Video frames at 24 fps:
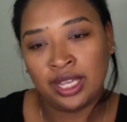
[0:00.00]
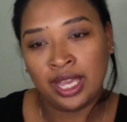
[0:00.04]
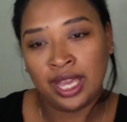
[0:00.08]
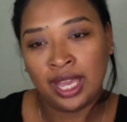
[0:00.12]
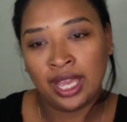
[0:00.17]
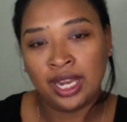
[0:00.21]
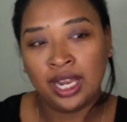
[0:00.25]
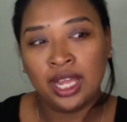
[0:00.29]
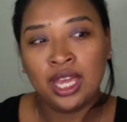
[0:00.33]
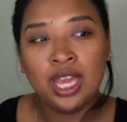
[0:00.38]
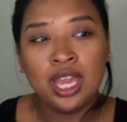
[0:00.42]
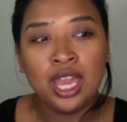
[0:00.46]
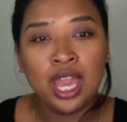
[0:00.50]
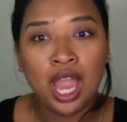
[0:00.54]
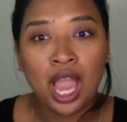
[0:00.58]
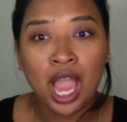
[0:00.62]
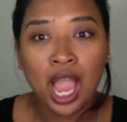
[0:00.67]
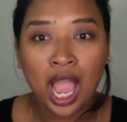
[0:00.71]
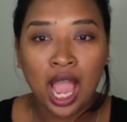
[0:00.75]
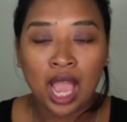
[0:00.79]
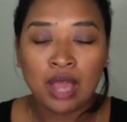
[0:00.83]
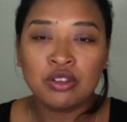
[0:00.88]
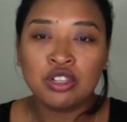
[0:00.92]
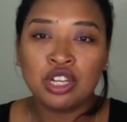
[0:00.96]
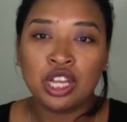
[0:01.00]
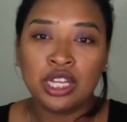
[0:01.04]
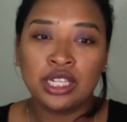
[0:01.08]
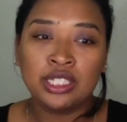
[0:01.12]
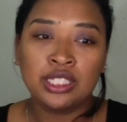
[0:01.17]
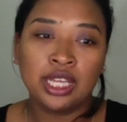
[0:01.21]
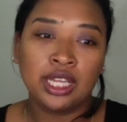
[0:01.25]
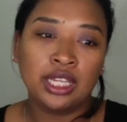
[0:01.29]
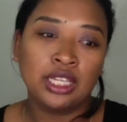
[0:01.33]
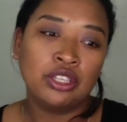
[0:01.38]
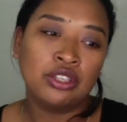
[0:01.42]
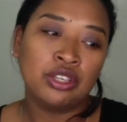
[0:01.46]
And I'm trying to
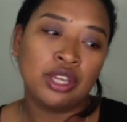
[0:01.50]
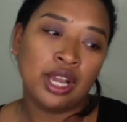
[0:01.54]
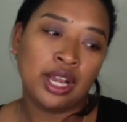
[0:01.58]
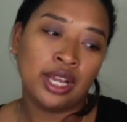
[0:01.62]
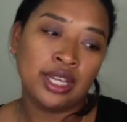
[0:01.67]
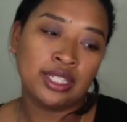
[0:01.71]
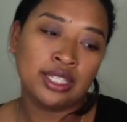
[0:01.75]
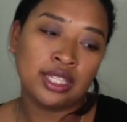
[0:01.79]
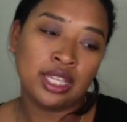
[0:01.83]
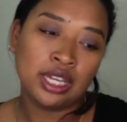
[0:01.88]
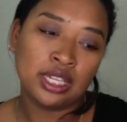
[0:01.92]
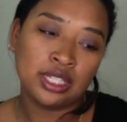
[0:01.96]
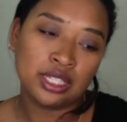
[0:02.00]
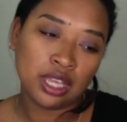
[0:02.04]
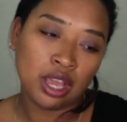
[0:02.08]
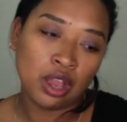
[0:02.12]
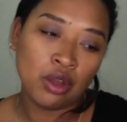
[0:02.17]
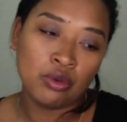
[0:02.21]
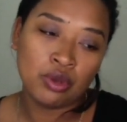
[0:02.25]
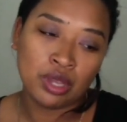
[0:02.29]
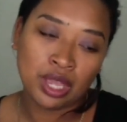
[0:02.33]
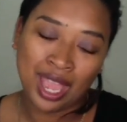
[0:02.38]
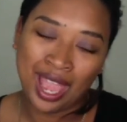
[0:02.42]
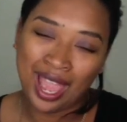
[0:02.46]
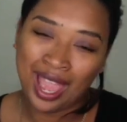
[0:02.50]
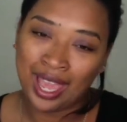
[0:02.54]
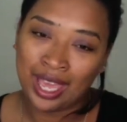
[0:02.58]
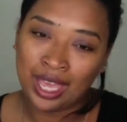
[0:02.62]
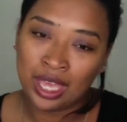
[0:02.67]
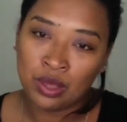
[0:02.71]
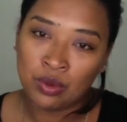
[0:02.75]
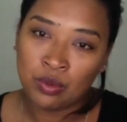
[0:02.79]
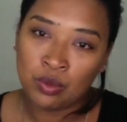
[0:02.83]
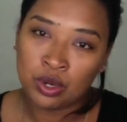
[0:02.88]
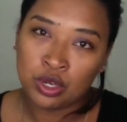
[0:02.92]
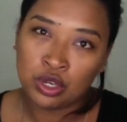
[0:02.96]
tell you guys that it's okay
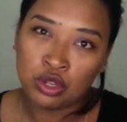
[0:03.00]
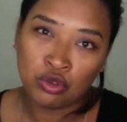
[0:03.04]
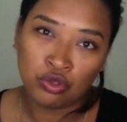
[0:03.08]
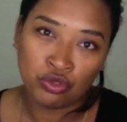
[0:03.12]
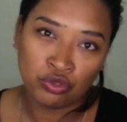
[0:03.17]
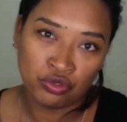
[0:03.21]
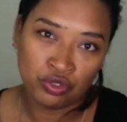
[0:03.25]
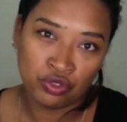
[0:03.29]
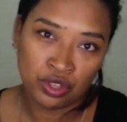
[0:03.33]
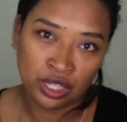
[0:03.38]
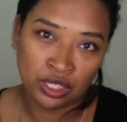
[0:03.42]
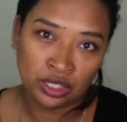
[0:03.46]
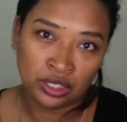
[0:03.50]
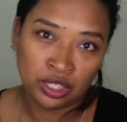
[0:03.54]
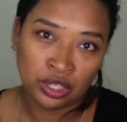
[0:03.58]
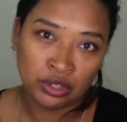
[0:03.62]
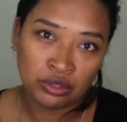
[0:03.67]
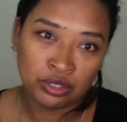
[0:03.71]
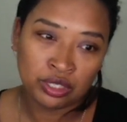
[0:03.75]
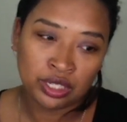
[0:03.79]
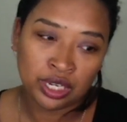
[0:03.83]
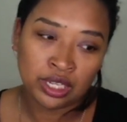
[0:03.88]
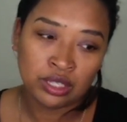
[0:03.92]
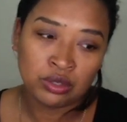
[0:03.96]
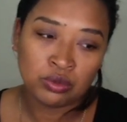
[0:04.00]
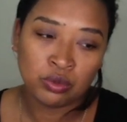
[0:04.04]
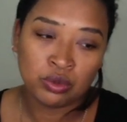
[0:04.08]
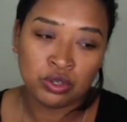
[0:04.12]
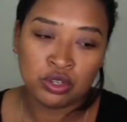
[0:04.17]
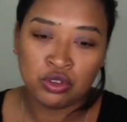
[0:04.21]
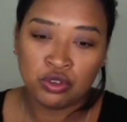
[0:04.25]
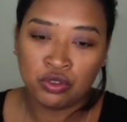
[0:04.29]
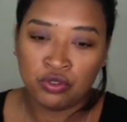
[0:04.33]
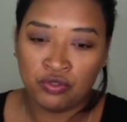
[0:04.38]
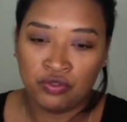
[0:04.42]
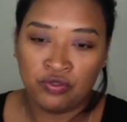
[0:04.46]
when you feel those days, when
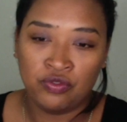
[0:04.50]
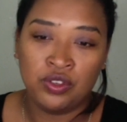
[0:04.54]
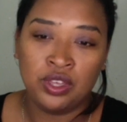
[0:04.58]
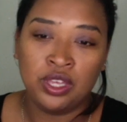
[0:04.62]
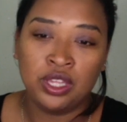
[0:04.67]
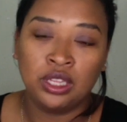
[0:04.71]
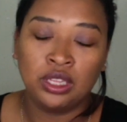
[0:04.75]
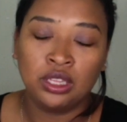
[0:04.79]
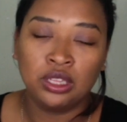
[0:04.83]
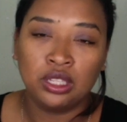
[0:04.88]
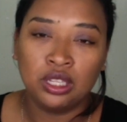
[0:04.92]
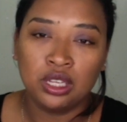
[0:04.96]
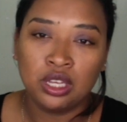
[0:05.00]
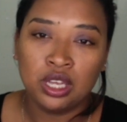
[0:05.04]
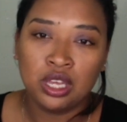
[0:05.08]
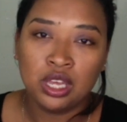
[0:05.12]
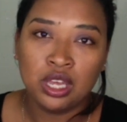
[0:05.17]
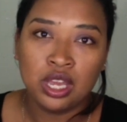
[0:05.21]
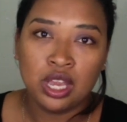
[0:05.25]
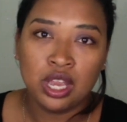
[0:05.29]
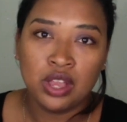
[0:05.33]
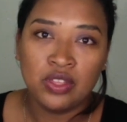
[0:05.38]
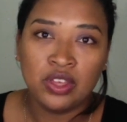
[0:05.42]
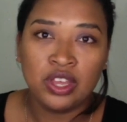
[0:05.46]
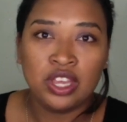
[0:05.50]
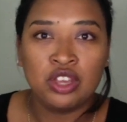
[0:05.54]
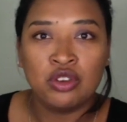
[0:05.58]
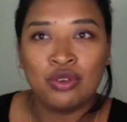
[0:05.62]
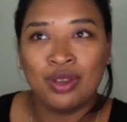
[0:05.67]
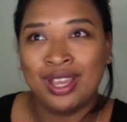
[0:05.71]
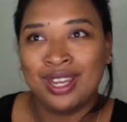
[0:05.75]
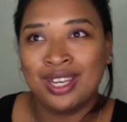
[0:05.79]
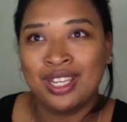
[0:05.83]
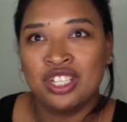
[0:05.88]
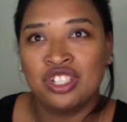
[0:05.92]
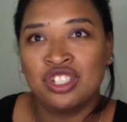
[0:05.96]
you feel that your
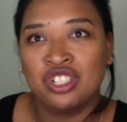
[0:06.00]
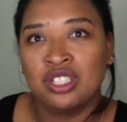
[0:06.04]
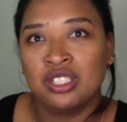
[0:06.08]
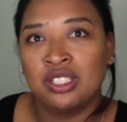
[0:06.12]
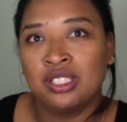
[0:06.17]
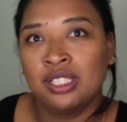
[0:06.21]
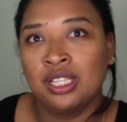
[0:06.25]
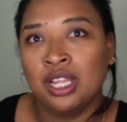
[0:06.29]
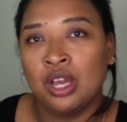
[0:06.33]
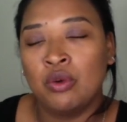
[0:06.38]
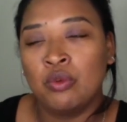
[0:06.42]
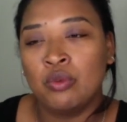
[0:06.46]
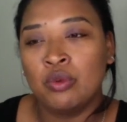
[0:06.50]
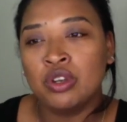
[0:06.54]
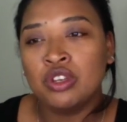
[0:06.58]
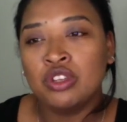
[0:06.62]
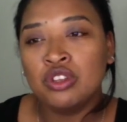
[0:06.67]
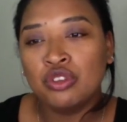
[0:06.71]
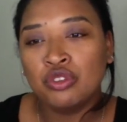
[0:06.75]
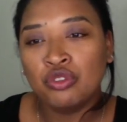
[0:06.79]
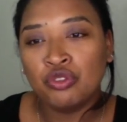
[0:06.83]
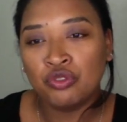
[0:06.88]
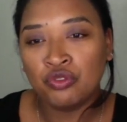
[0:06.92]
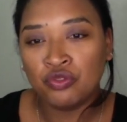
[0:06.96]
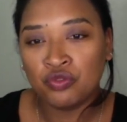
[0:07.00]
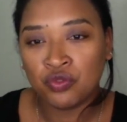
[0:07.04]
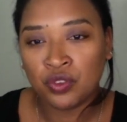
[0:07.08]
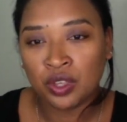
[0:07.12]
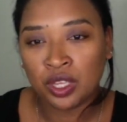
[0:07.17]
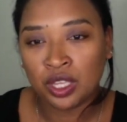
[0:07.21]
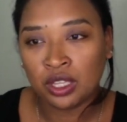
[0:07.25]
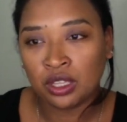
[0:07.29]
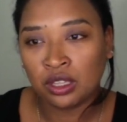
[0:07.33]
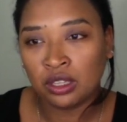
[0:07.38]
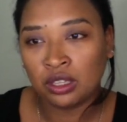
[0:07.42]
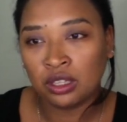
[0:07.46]
energy is low, when you
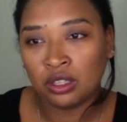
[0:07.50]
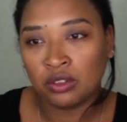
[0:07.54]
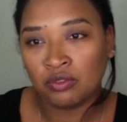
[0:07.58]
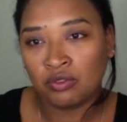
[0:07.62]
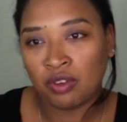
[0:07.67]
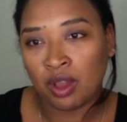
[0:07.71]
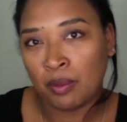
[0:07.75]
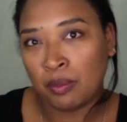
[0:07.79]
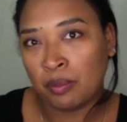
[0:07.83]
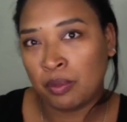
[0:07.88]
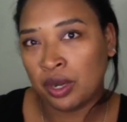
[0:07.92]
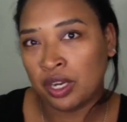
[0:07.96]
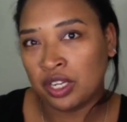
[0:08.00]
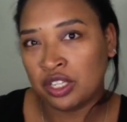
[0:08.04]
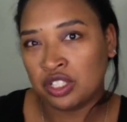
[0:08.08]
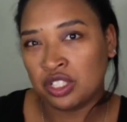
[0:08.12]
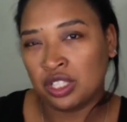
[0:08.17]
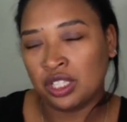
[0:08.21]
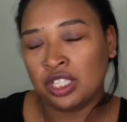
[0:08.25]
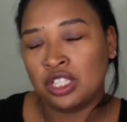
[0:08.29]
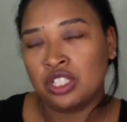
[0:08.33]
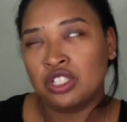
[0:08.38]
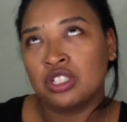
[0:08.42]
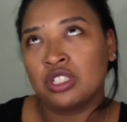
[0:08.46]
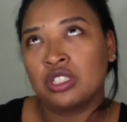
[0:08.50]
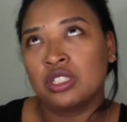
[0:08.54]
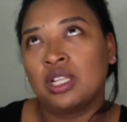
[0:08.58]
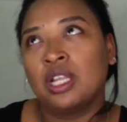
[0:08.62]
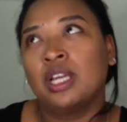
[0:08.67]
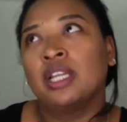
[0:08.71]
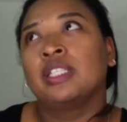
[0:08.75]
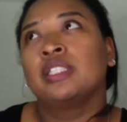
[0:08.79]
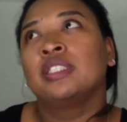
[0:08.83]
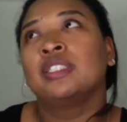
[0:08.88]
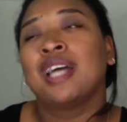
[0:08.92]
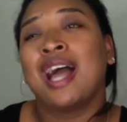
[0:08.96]
feel vibrationally just like
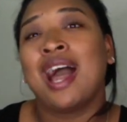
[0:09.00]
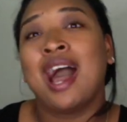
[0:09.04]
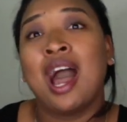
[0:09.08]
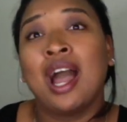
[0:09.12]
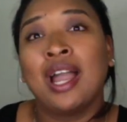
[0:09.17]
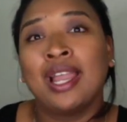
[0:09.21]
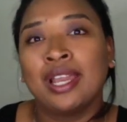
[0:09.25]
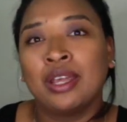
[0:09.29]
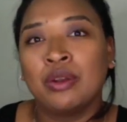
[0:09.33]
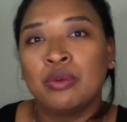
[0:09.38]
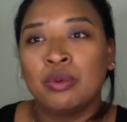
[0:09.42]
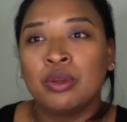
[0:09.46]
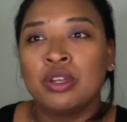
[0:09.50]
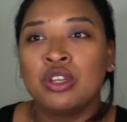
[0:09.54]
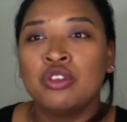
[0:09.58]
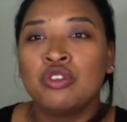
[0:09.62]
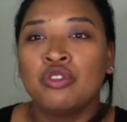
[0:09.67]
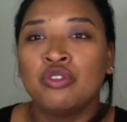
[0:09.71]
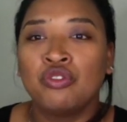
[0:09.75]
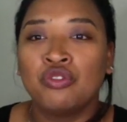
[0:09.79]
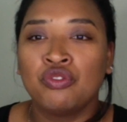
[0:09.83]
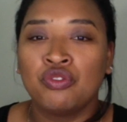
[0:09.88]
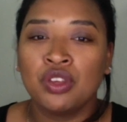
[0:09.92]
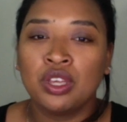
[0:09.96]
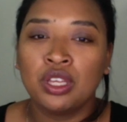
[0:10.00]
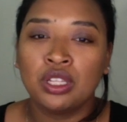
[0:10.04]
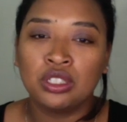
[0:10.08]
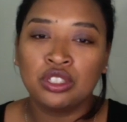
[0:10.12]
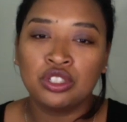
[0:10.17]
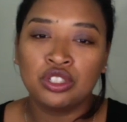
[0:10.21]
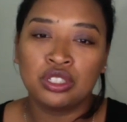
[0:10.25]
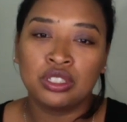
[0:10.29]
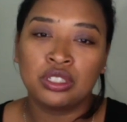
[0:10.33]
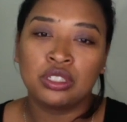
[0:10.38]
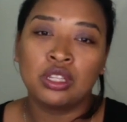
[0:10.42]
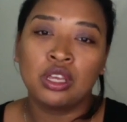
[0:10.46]
tired, when you feel
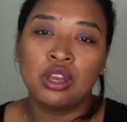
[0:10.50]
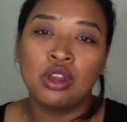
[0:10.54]
just